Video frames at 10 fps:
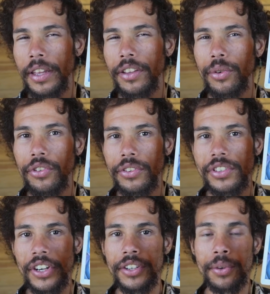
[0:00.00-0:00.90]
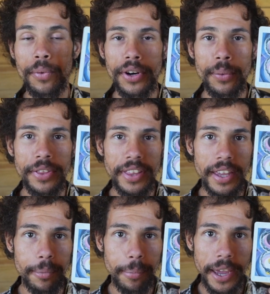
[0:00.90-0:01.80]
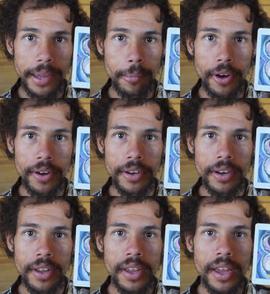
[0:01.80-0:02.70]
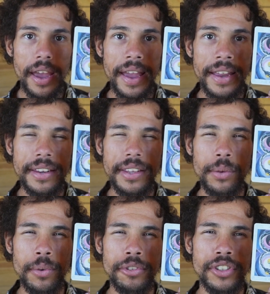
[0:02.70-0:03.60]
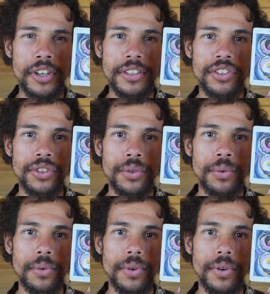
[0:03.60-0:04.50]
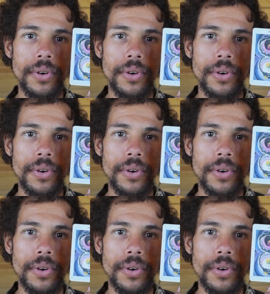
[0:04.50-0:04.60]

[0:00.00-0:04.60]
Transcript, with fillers: You should start to work with King Paimon and he will start to